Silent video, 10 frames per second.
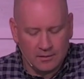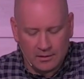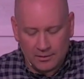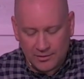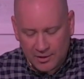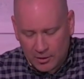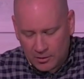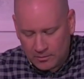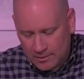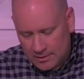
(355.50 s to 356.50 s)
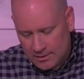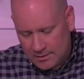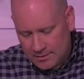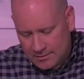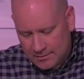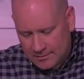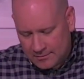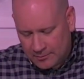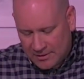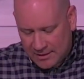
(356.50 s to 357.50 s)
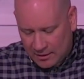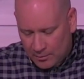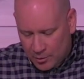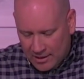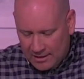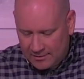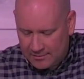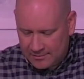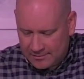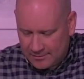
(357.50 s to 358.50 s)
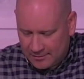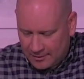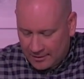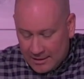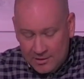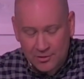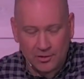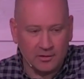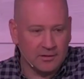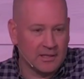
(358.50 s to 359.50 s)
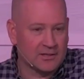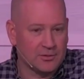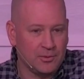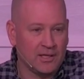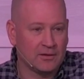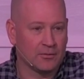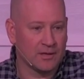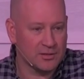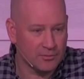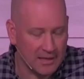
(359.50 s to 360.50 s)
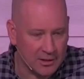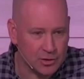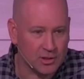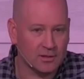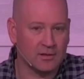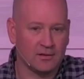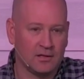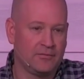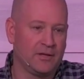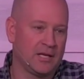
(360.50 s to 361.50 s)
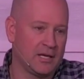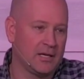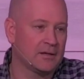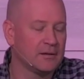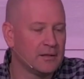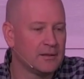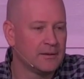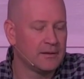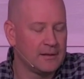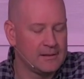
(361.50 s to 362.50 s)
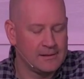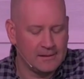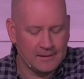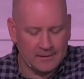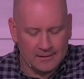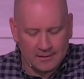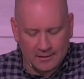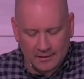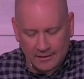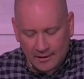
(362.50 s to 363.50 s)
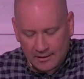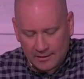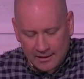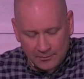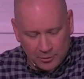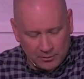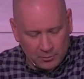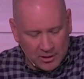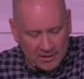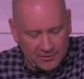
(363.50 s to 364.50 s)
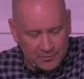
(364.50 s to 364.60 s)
And so we celebrate on Easter next week the resurrection of the king. And uh, that will bring us